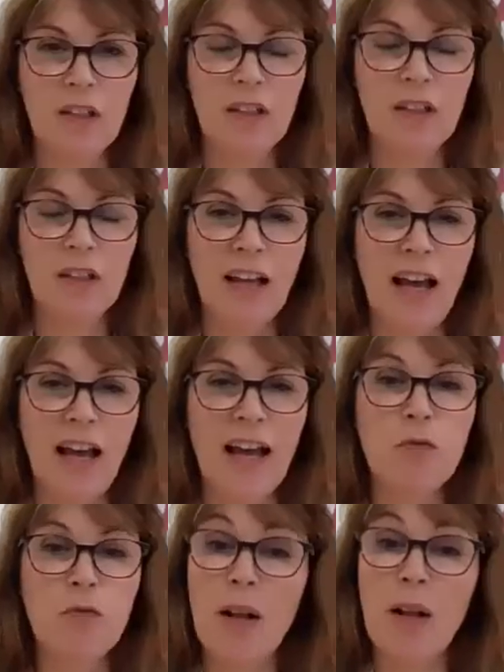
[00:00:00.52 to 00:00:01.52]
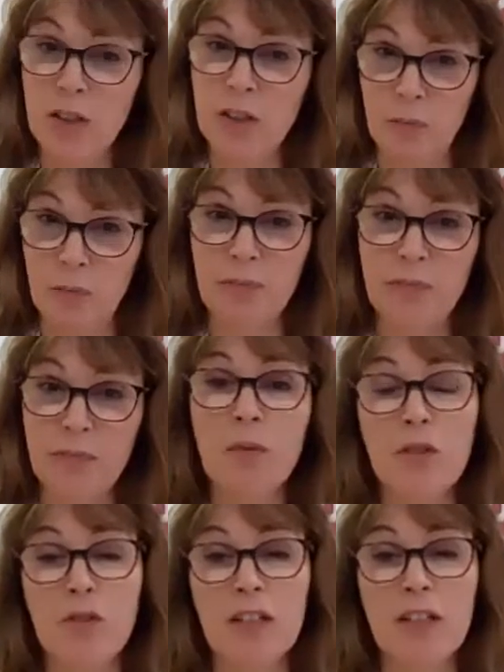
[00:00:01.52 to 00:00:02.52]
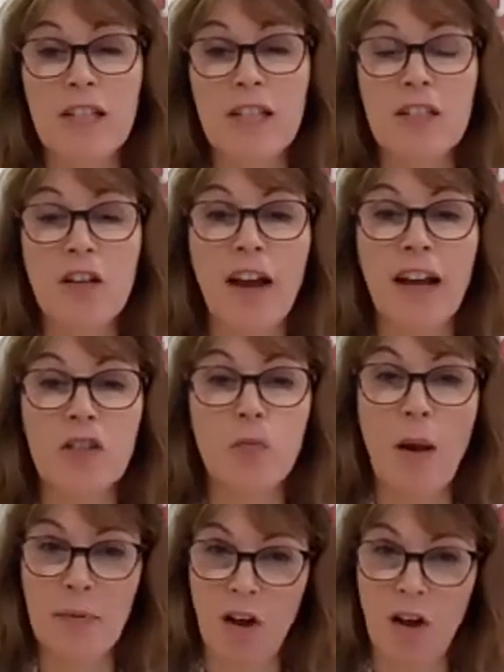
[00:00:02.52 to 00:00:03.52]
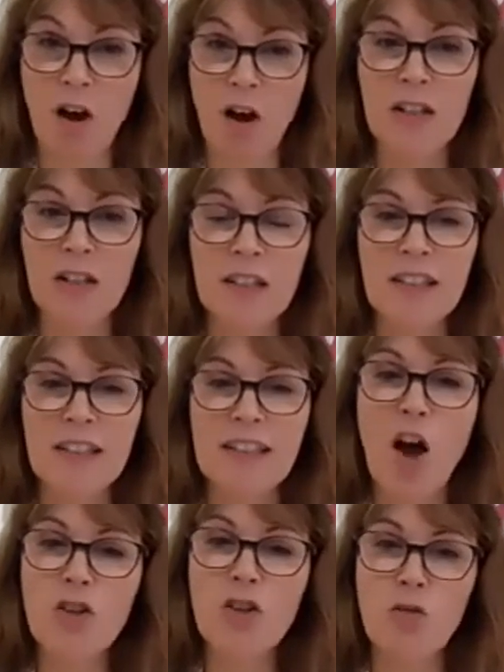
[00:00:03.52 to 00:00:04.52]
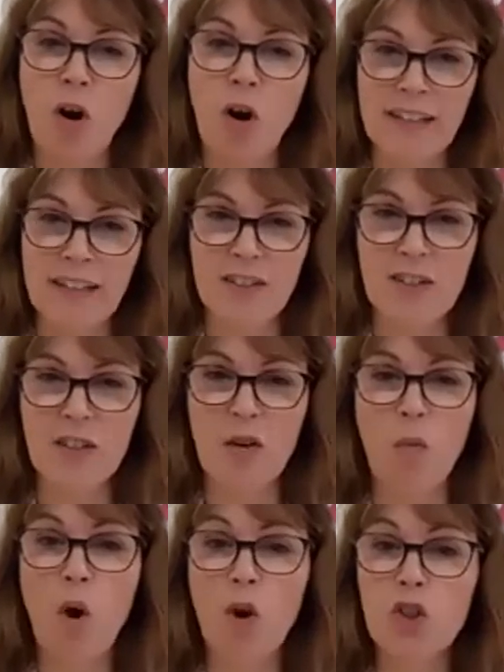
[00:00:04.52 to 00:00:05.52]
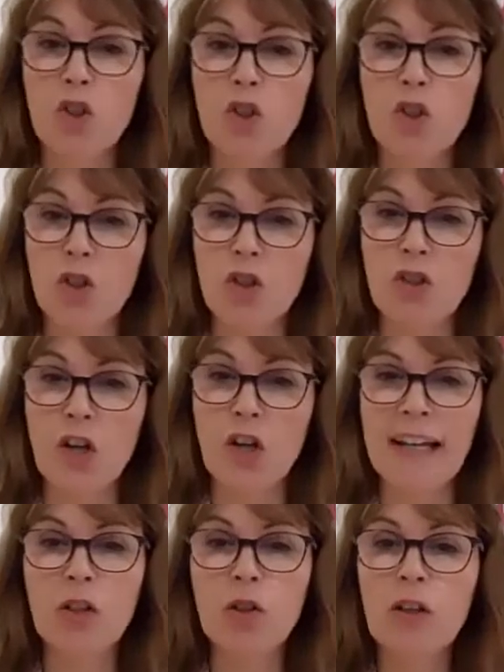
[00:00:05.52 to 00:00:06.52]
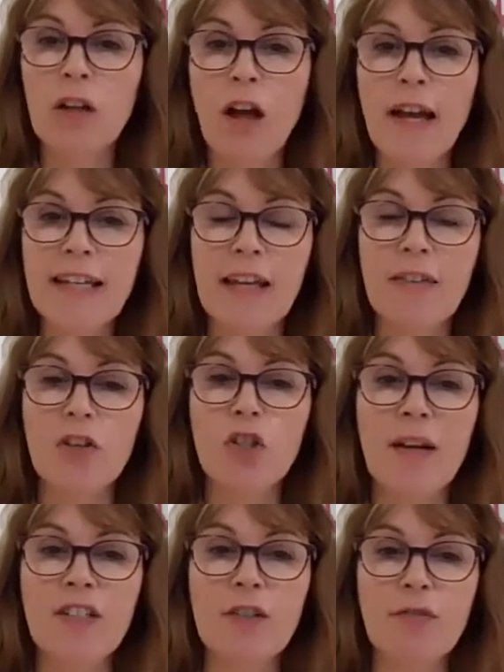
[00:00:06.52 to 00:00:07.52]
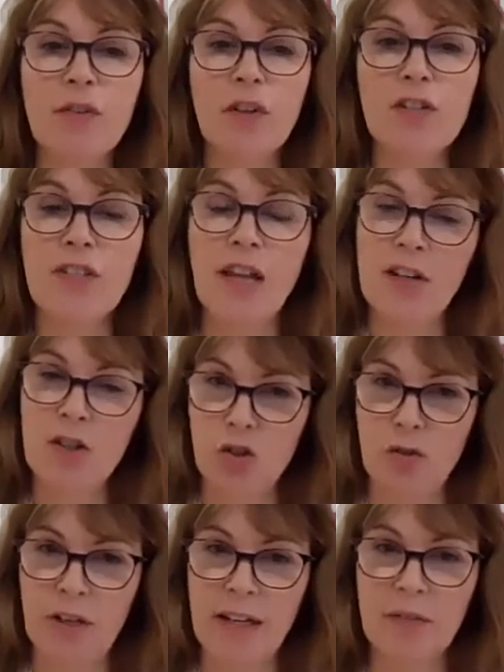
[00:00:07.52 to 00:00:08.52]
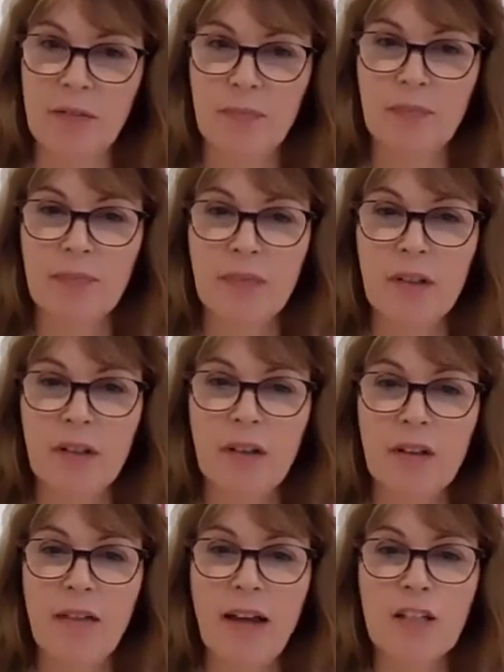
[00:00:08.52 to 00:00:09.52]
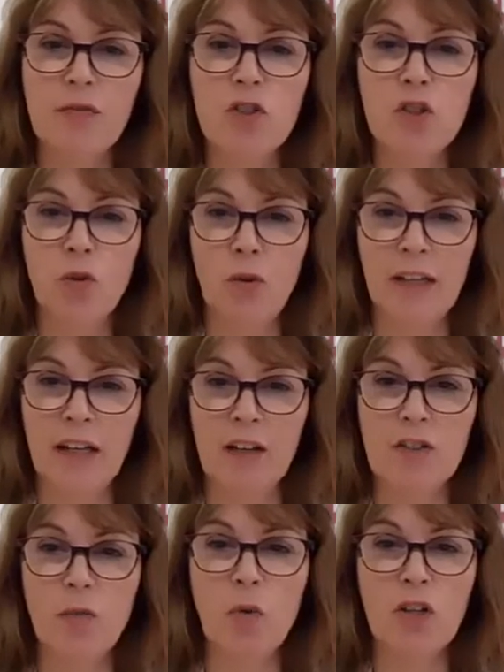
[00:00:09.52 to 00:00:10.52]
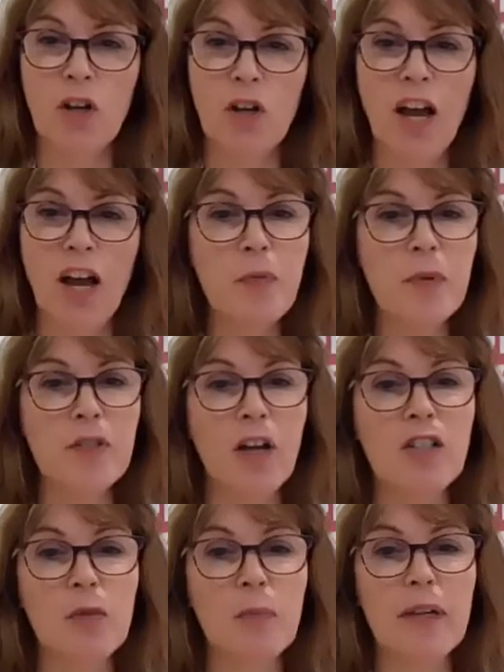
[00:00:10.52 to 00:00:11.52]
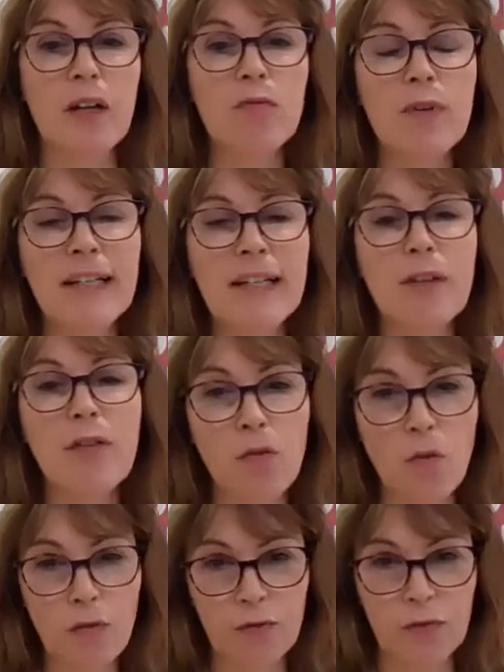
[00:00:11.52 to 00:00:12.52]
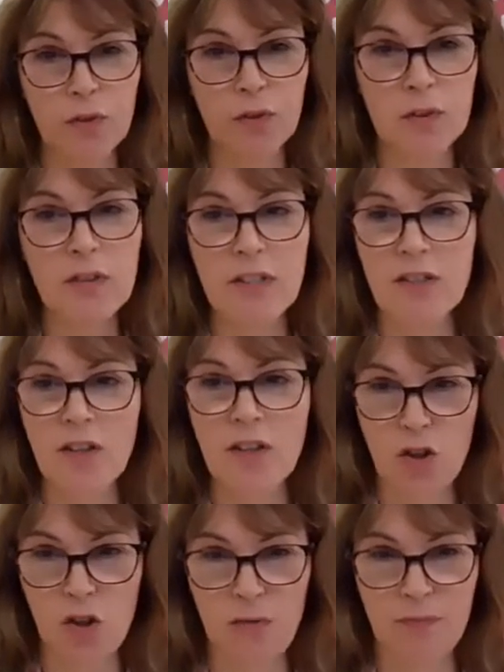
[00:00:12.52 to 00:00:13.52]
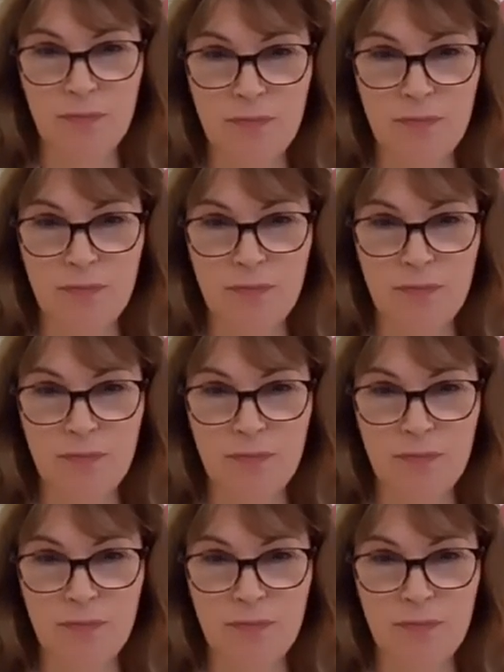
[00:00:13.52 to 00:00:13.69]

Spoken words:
and welcome. Welcome to Dignity in Dying's webinar, Last Rites, What Should Dying Look Like in the 21st Century? Thanks for joining us for what I hope is going to be a really thoughtful discussion.